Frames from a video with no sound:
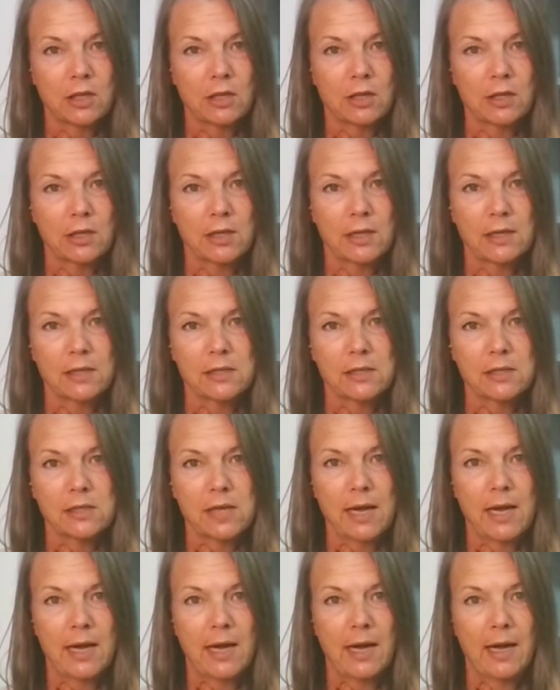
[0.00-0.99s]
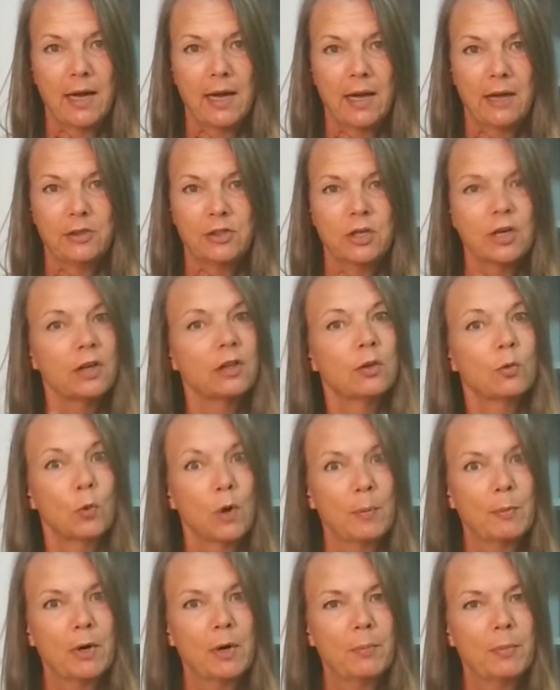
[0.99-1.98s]
this during the
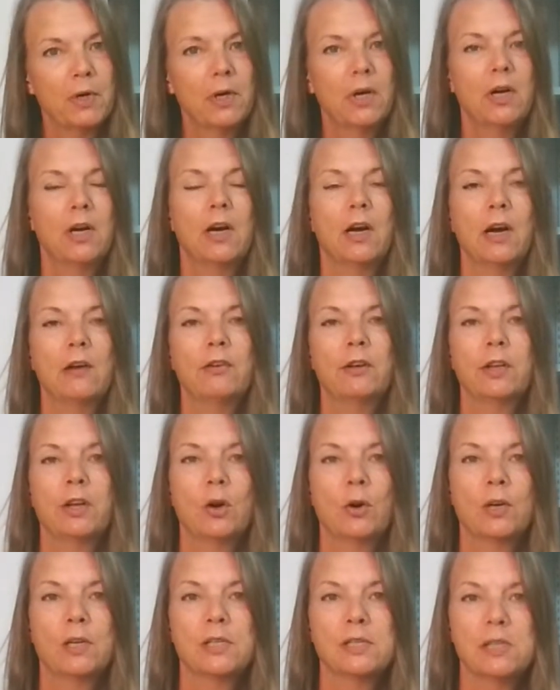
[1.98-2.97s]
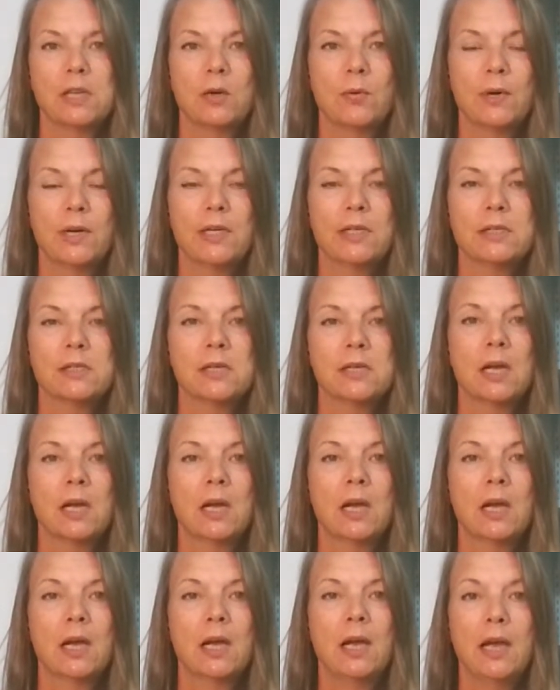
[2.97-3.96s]
warm-up of a yoga sequence
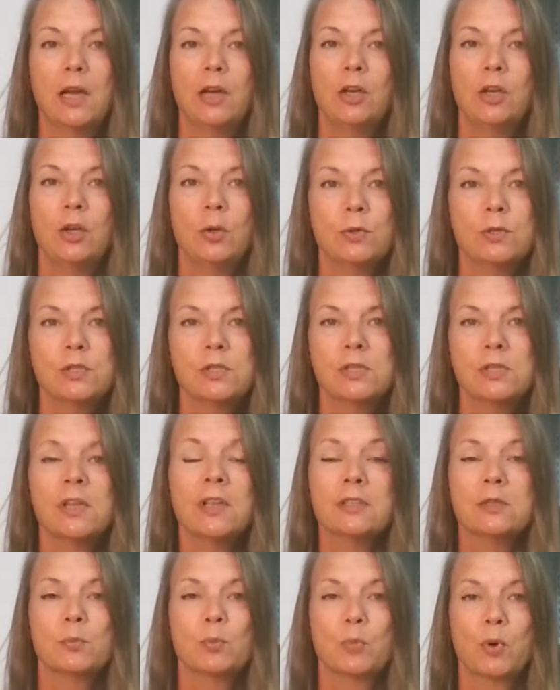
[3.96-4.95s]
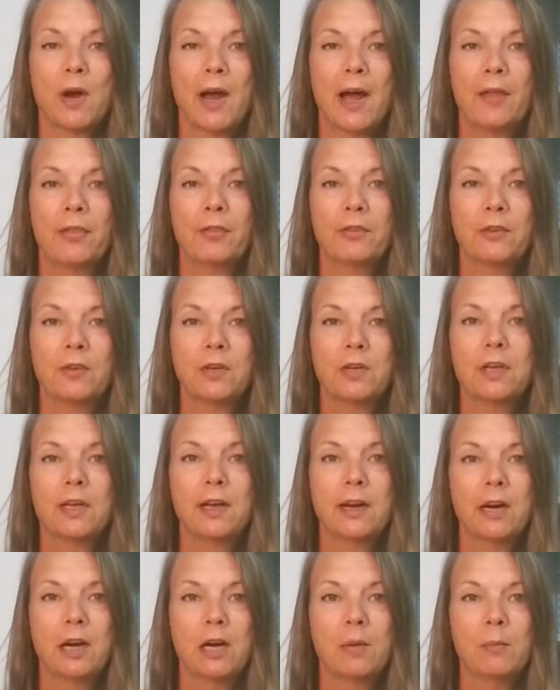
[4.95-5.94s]
and use this breath to
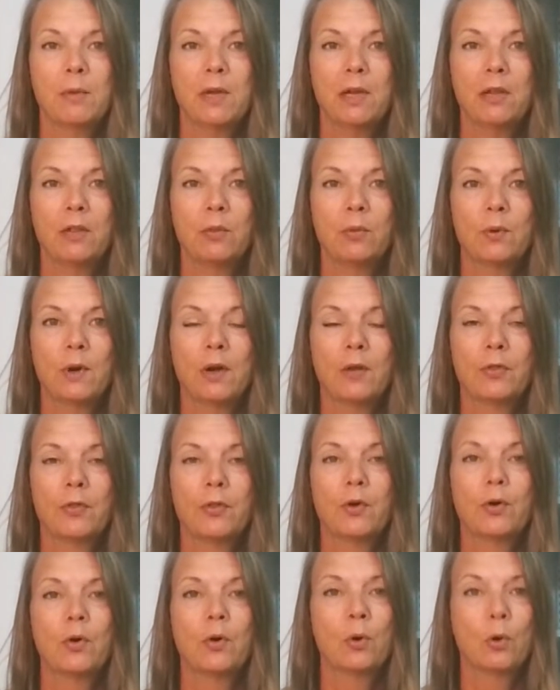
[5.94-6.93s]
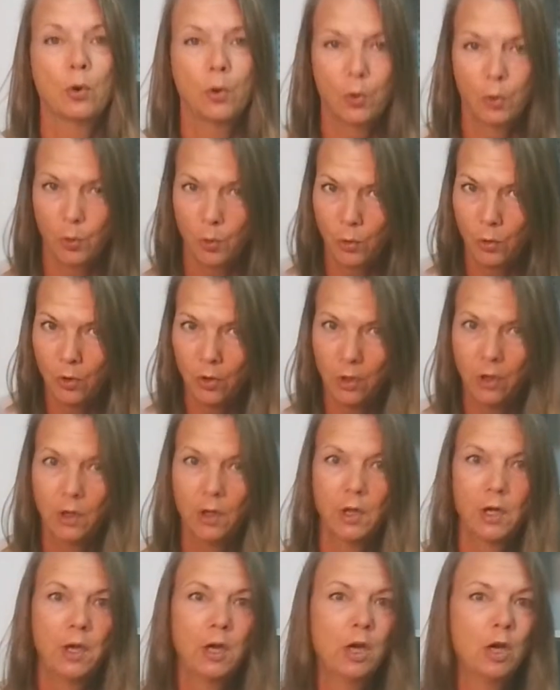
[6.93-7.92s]
carry me throughout the whole
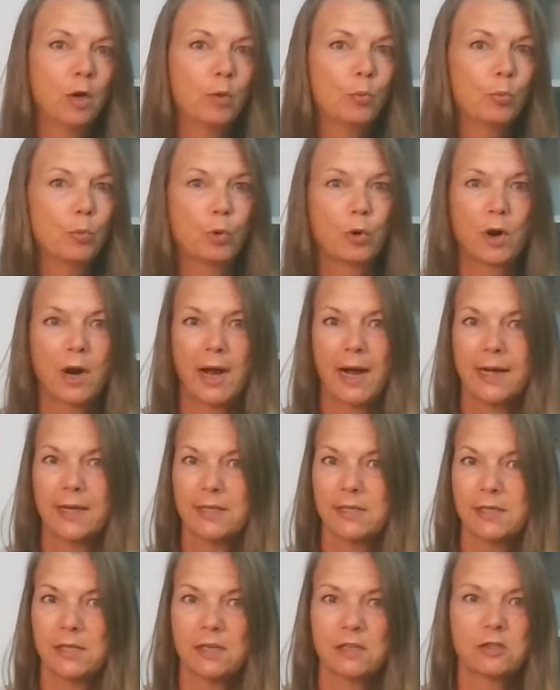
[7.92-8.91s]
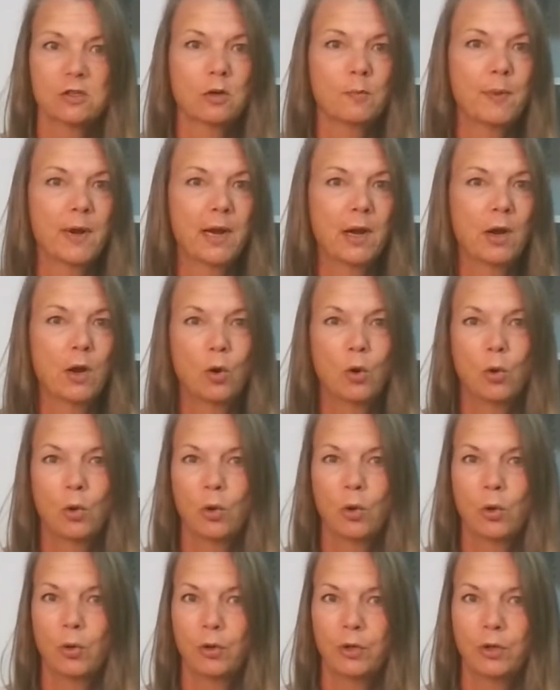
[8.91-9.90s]
process or my
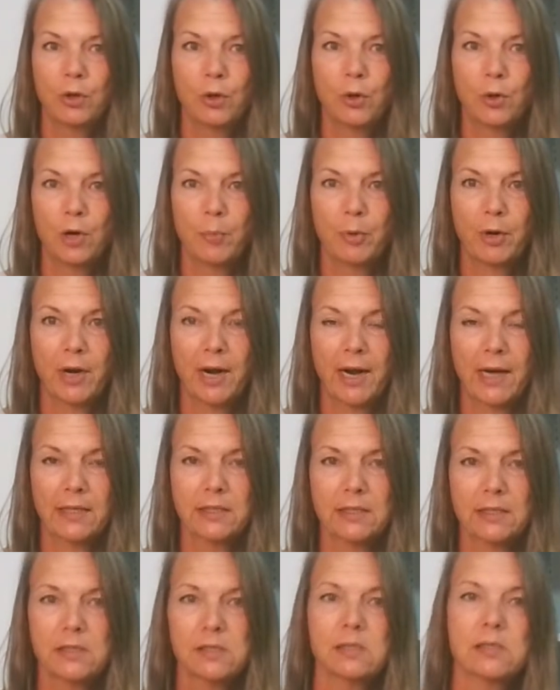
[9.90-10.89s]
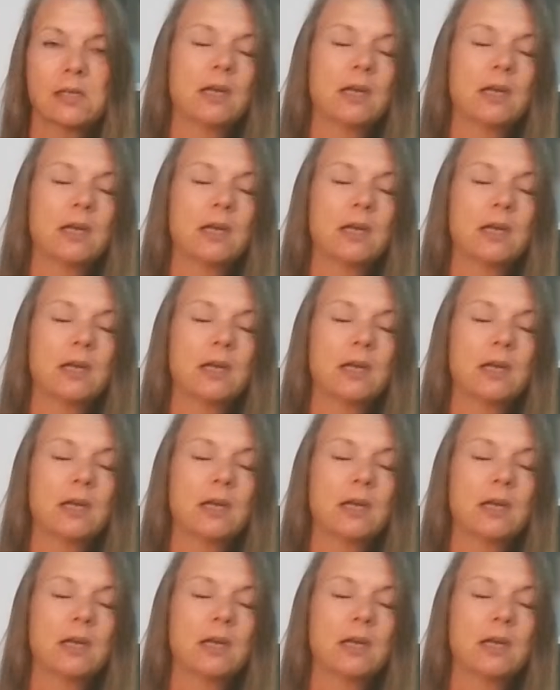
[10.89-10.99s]
whole yoga practice.